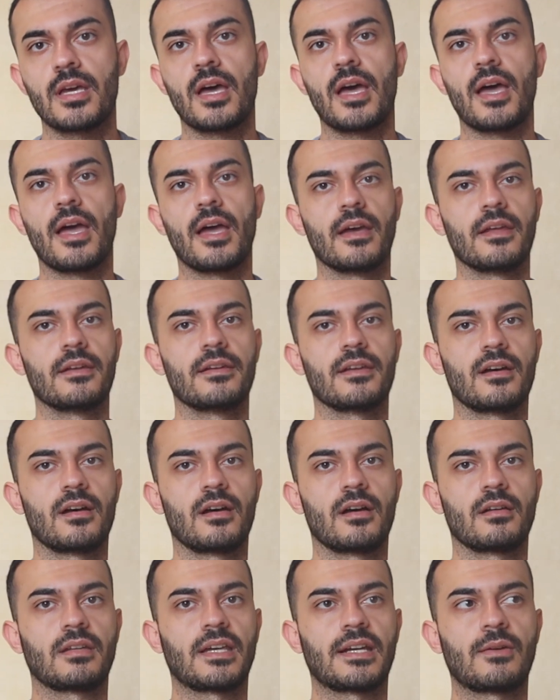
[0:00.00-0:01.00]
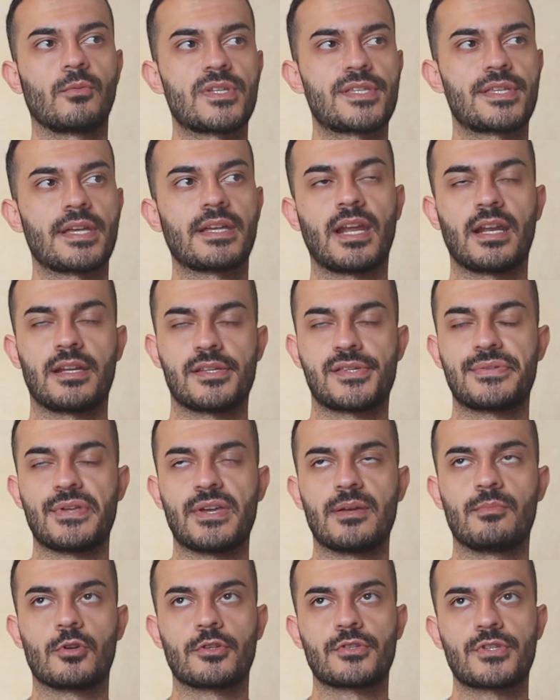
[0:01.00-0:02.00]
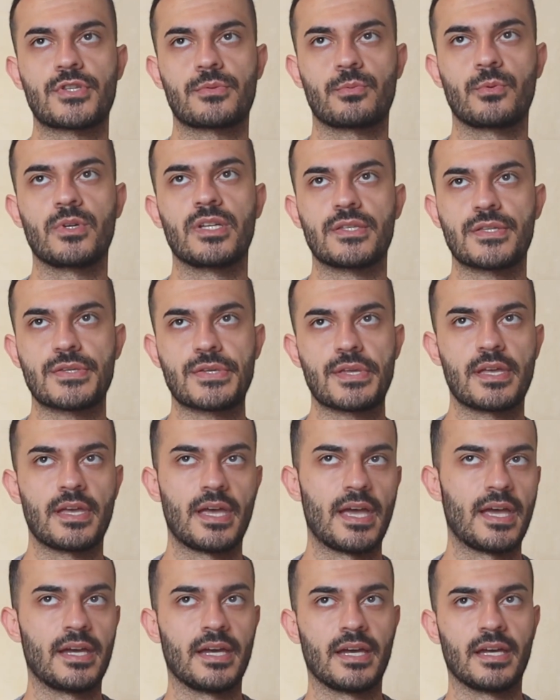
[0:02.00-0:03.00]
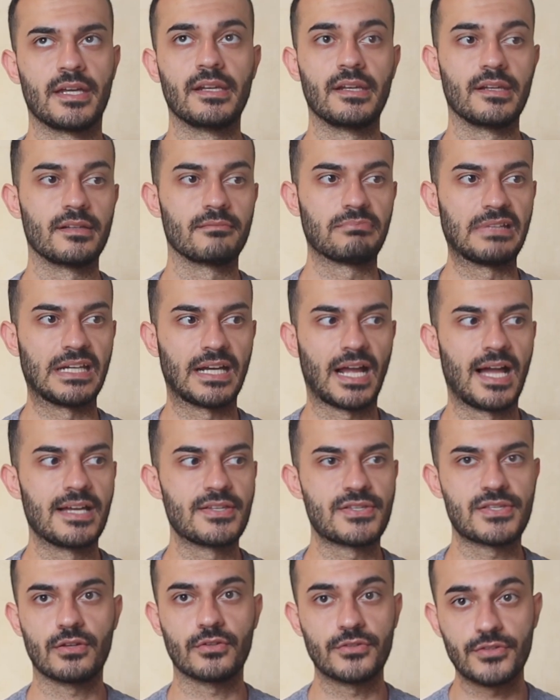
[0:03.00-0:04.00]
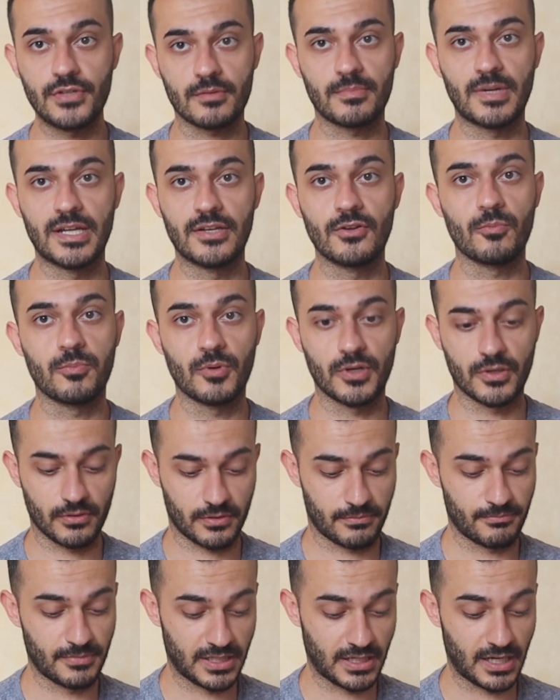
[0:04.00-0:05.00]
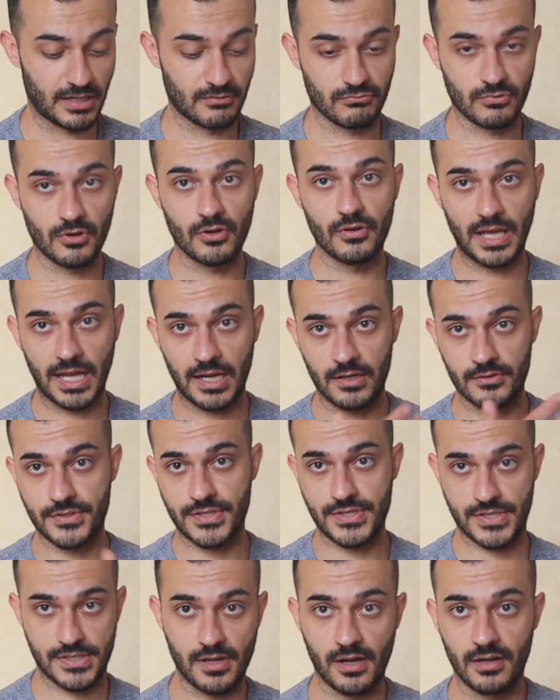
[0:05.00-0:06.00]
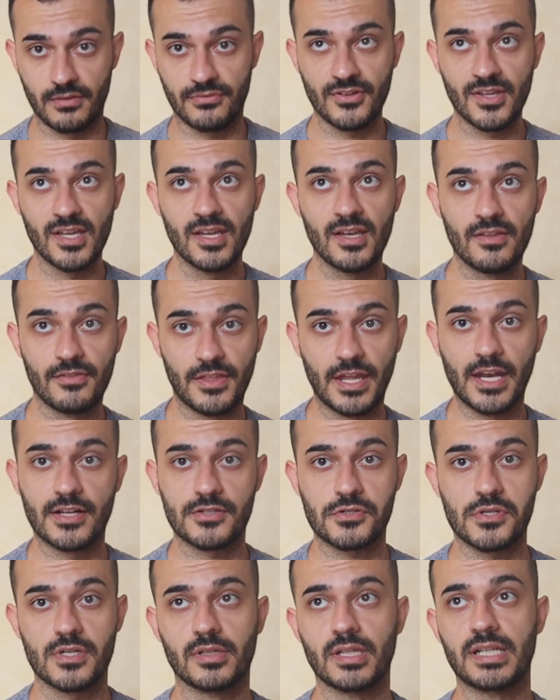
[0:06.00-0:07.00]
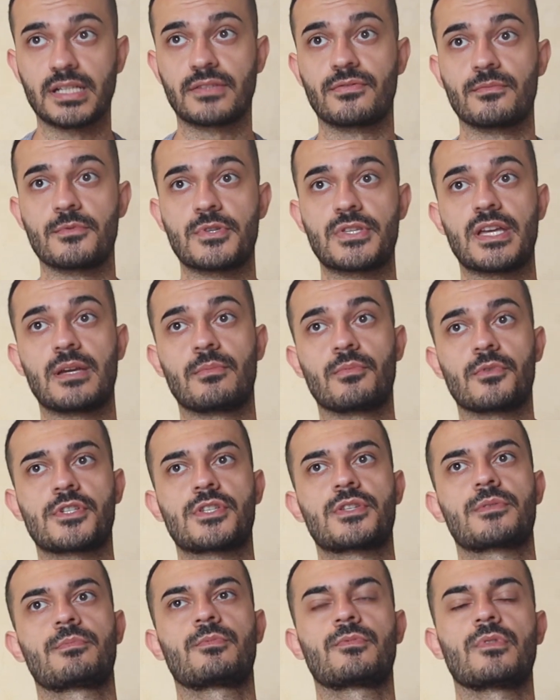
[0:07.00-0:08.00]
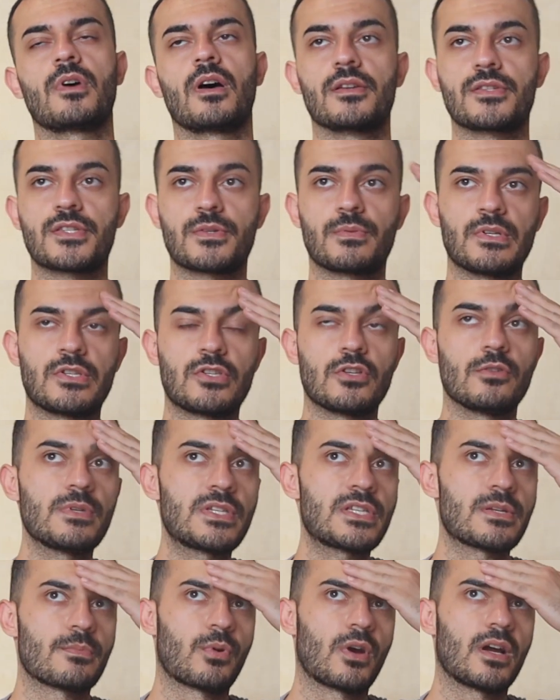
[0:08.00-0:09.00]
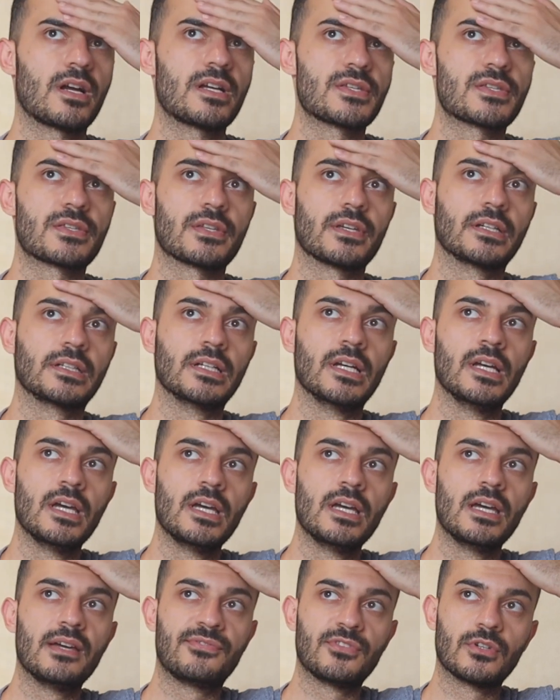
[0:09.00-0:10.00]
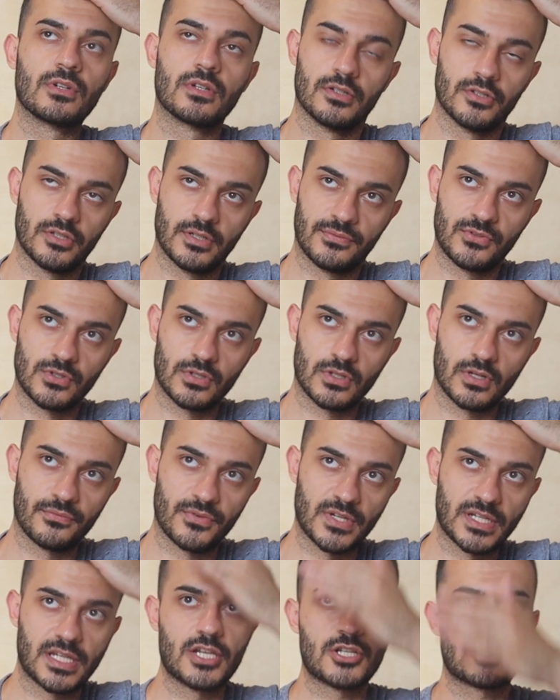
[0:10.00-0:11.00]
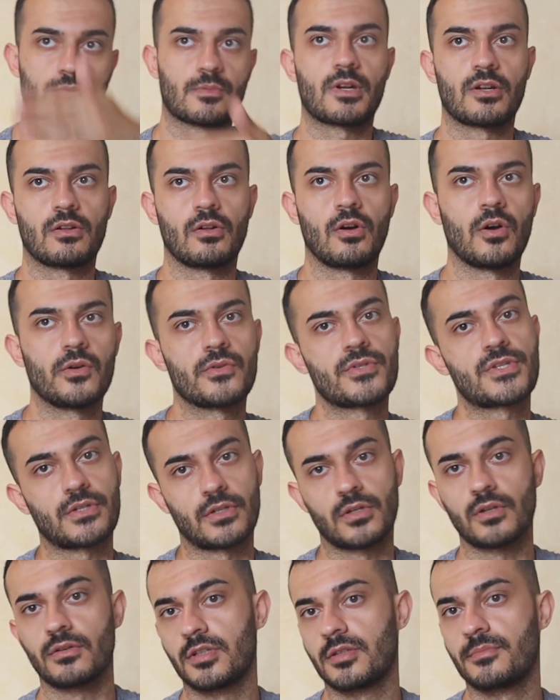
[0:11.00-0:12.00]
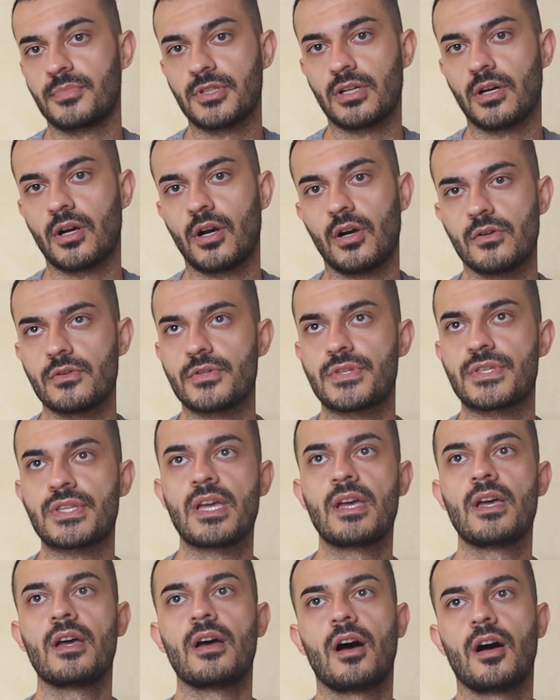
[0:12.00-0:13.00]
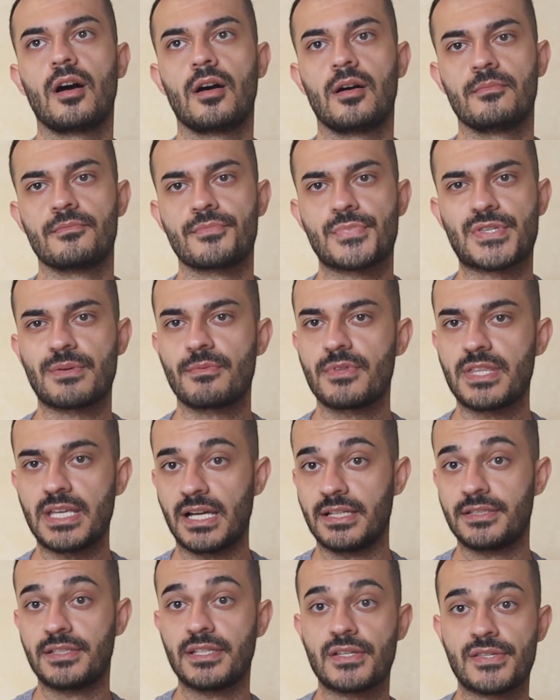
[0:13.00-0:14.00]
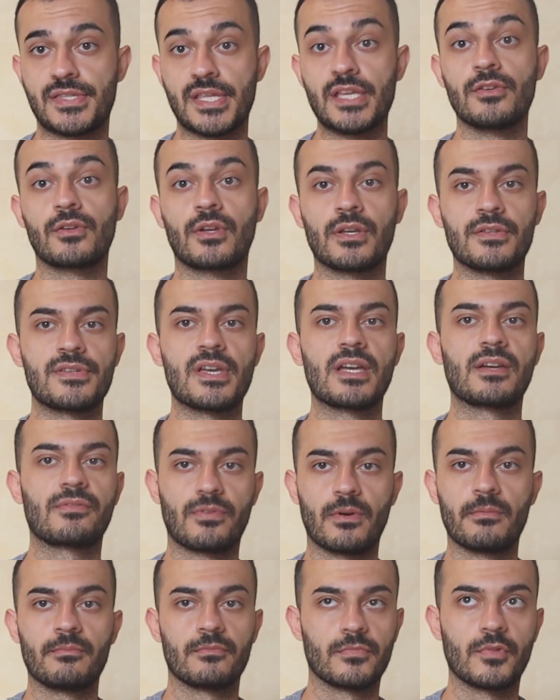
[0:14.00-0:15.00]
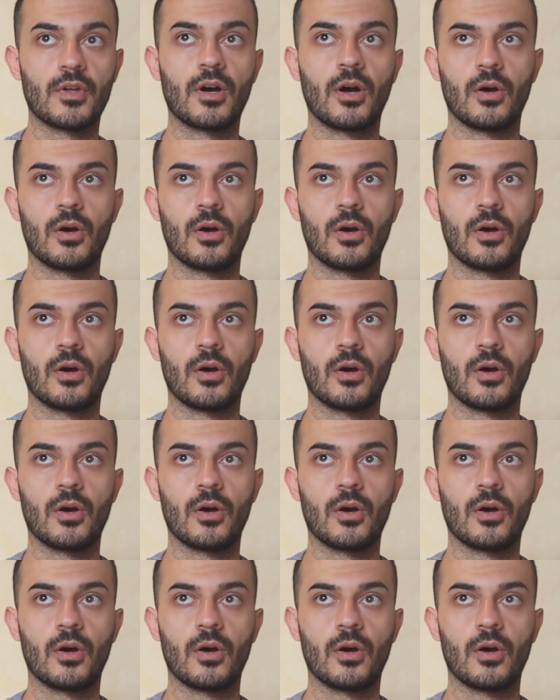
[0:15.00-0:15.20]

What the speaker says: And like we stayed at a Staybridge Suites, and like I still took my notebook with me and I wrote out stuff that I actually liked from Staybridge Suites. You'll be surprised, like if you're a vacation rental host or going to be a host, some of the ideas that you can take from the